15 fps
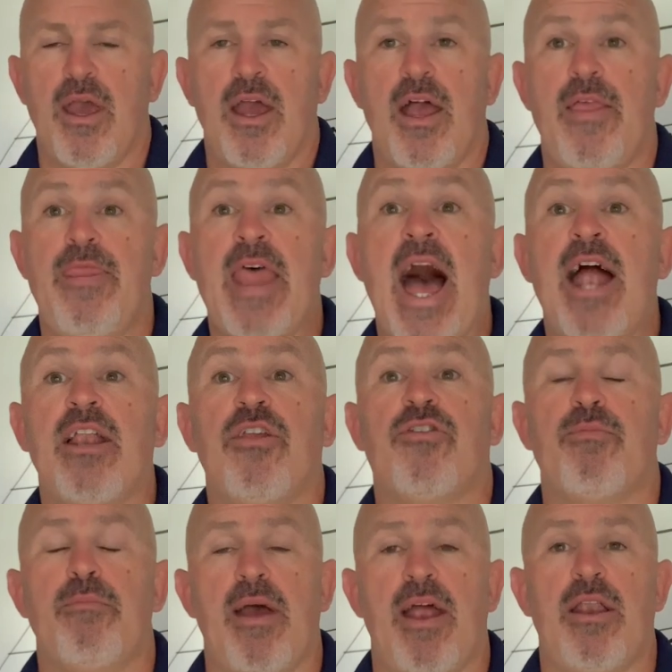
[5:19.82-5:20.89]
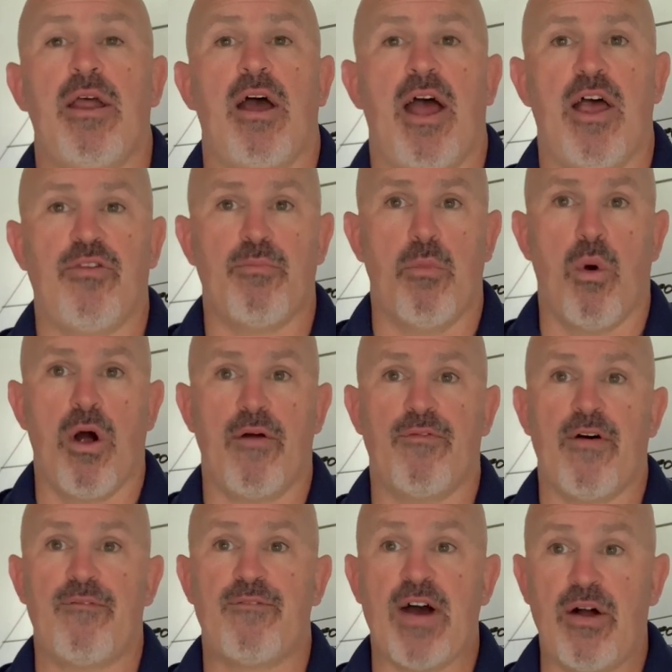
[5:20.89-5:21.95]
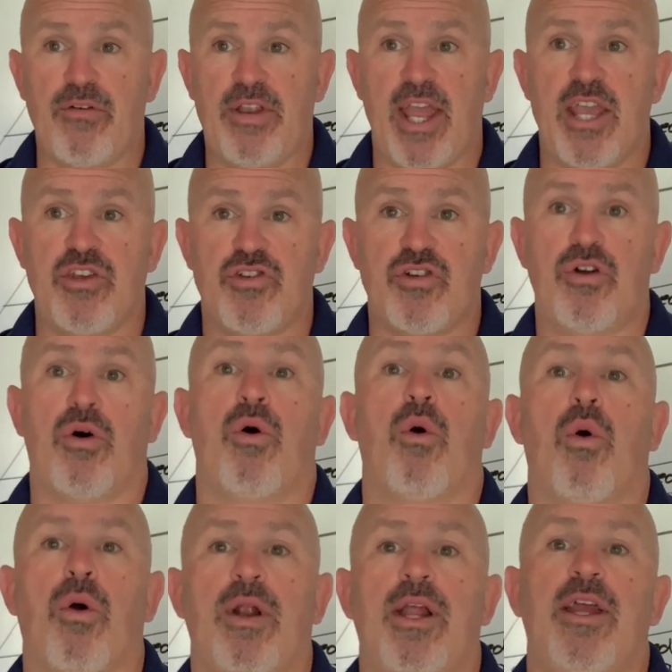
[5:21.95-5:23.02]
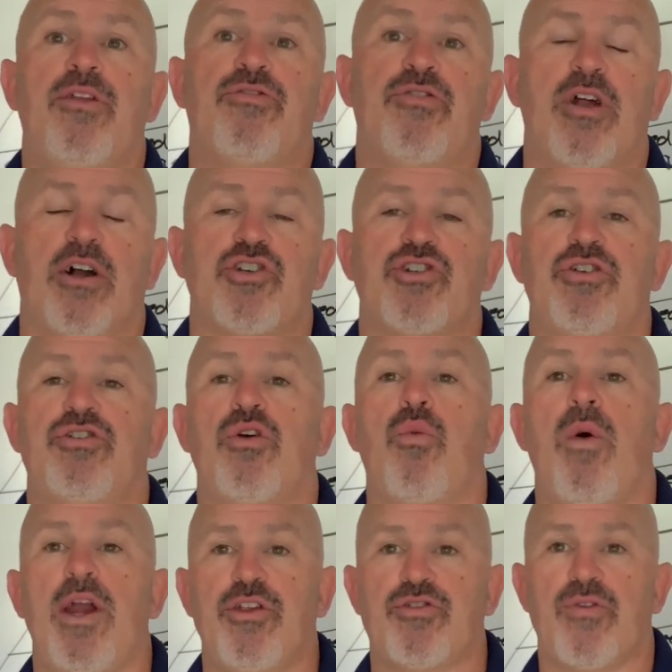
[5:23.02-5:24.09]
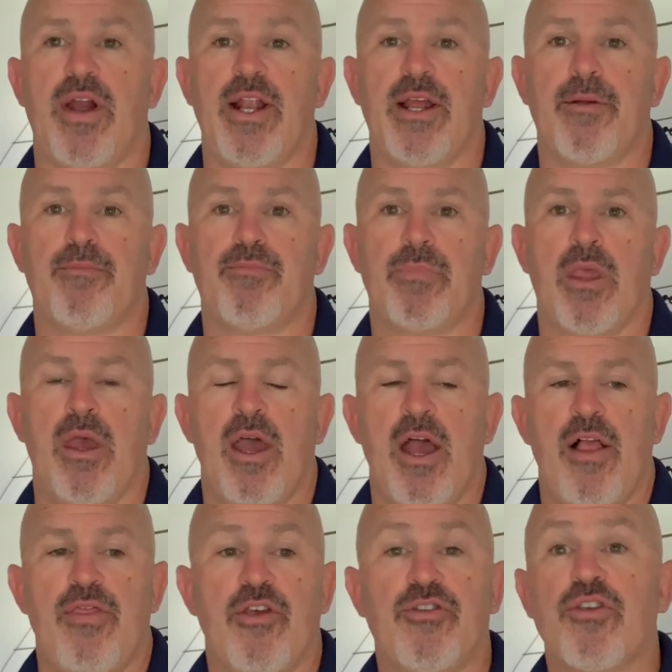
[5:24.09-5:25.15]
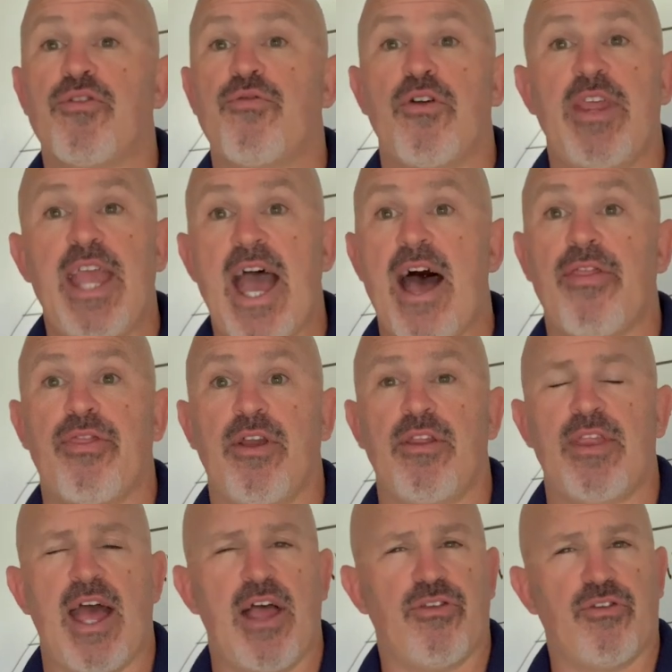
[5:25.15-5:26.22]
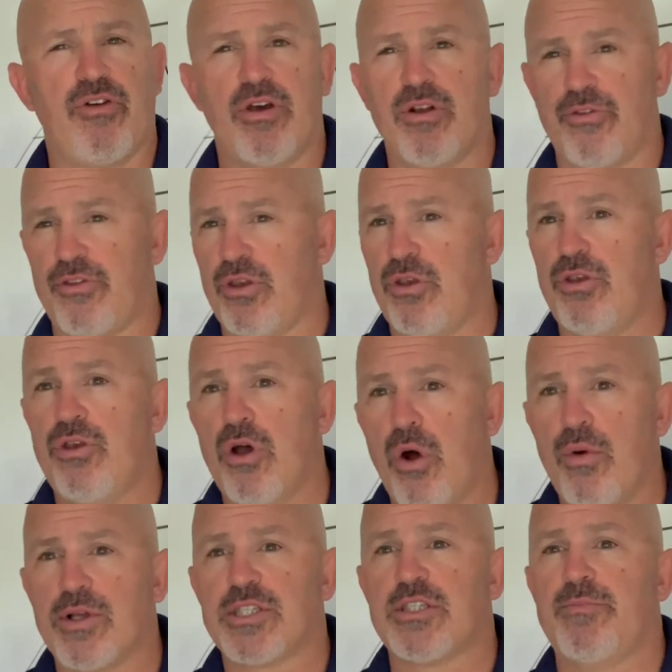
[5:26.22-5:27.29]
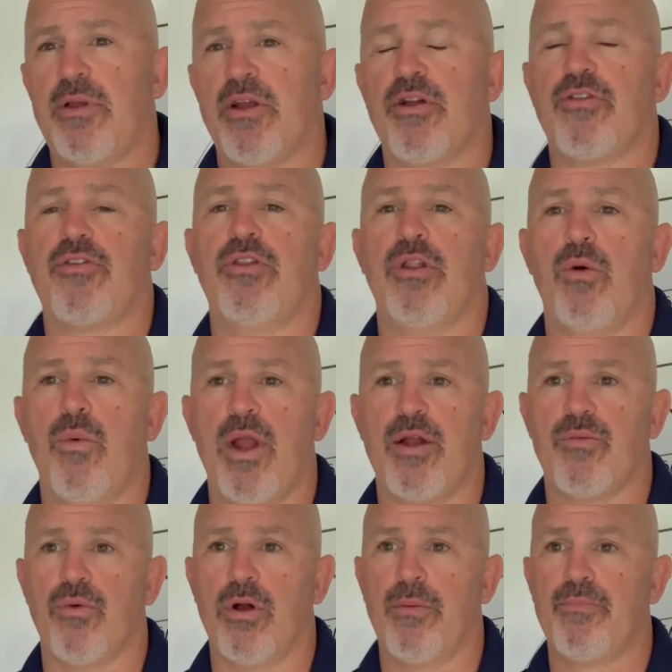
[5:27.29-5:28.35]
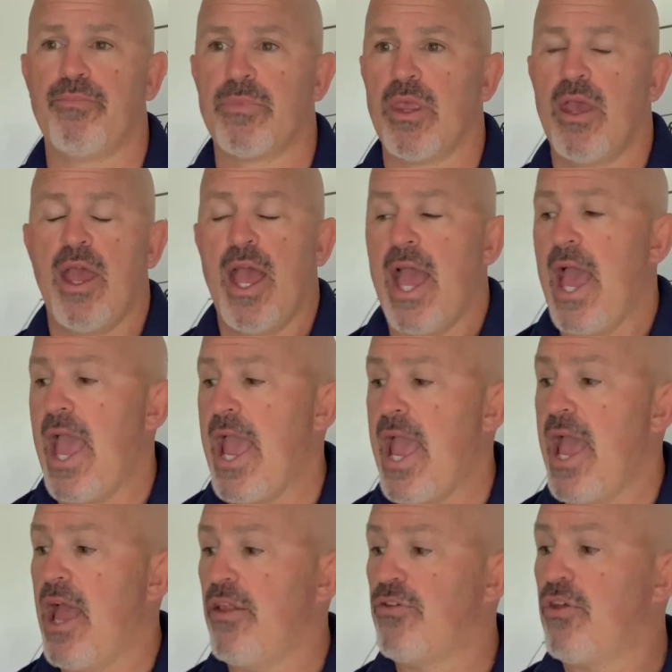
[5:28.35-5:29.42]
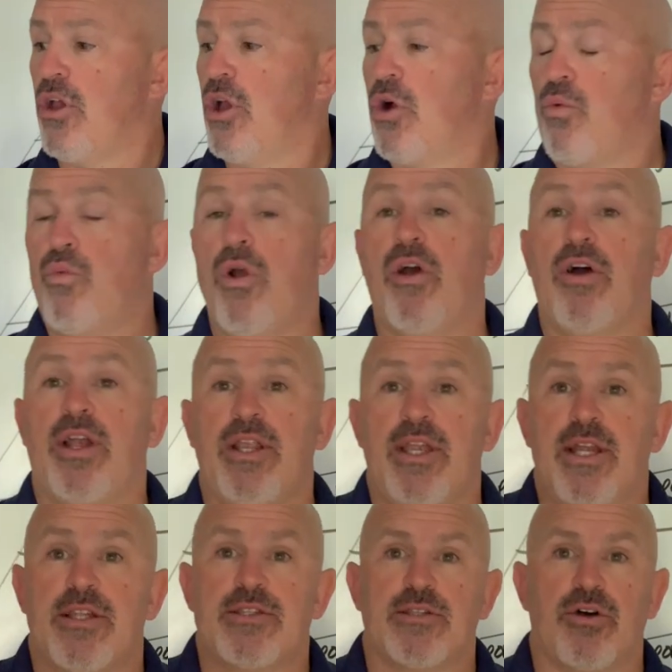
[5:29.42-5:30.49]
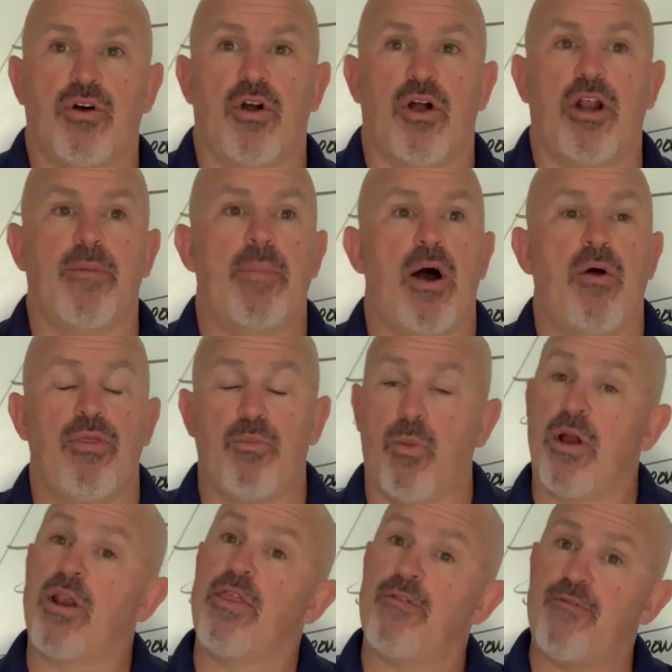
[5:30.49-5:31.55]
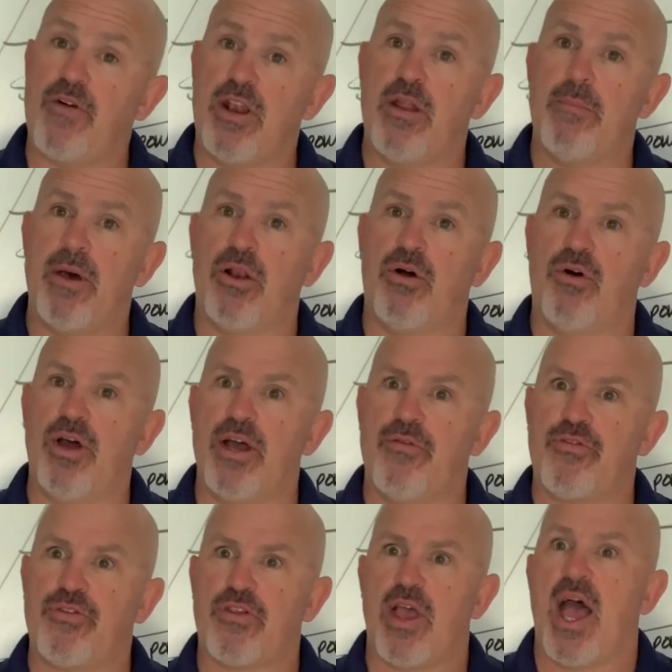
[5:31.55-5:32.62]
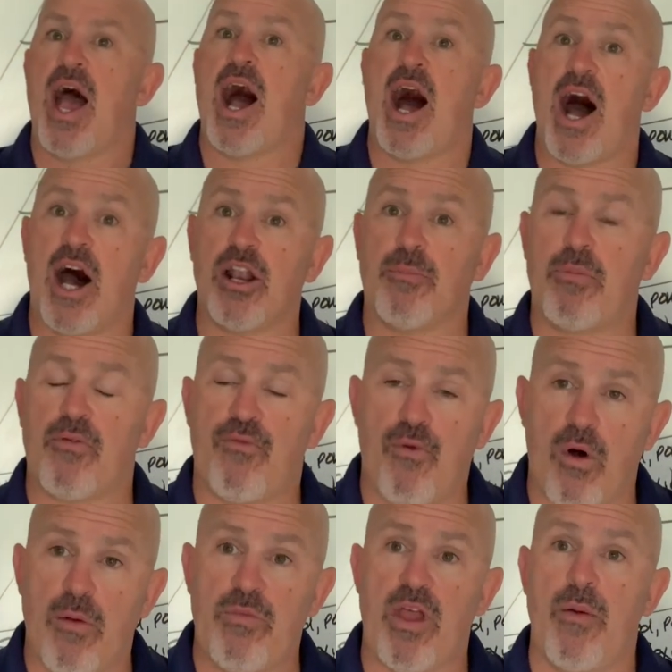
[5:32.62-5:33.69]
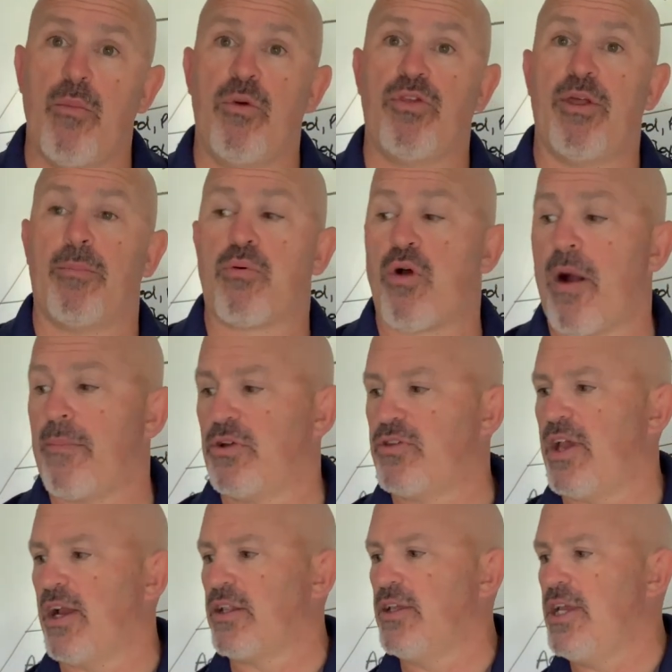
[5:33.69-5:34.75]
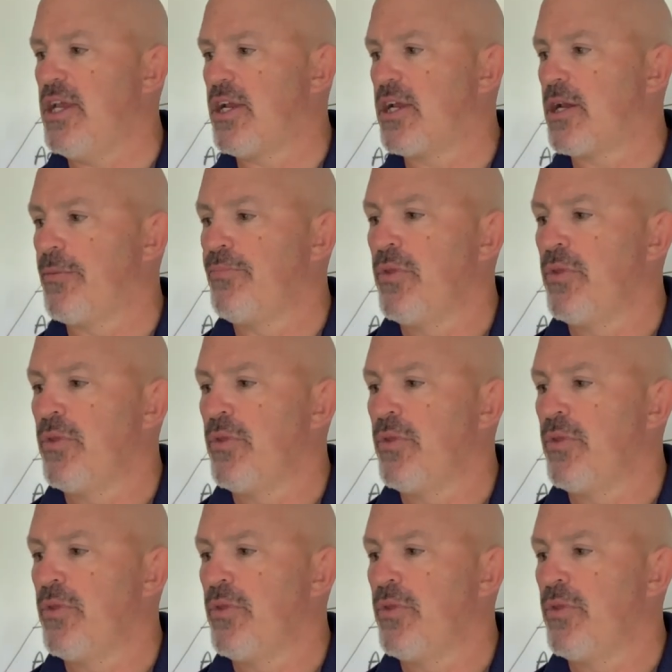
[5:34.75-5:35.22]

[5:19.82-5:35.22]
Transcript: And that is meant as more of a foundational or an introduction to weight training. This is for the athlete that has little to no experience in the weight room and really needs to learn about what are the fundamental lifts, how to perform them with the proper technique,